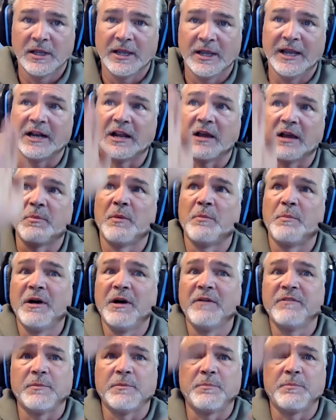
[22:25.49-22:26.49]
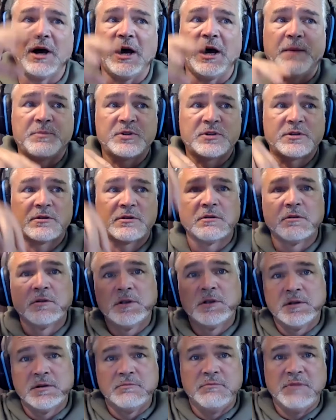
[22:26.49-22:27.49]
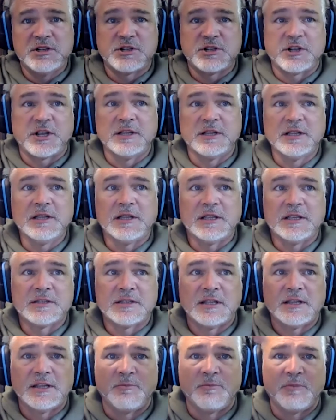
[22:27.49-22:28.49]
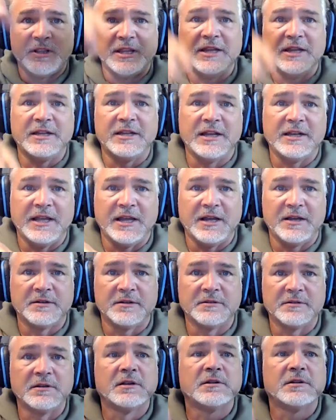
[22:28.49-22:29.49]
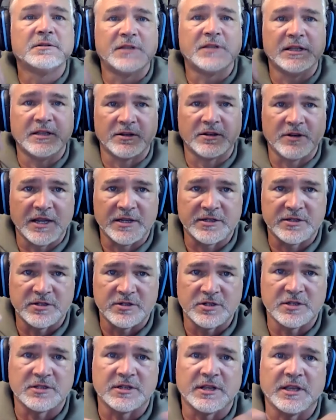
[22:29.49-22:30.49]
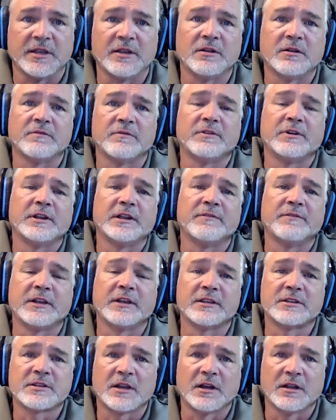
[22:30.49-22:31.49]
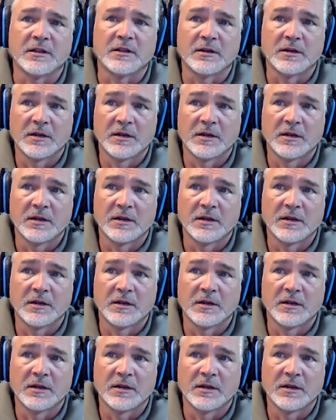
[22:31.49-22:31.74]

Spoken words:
And up above it pops Michigan lilies. And then when they die down, then the grass is just taking over and giving its color.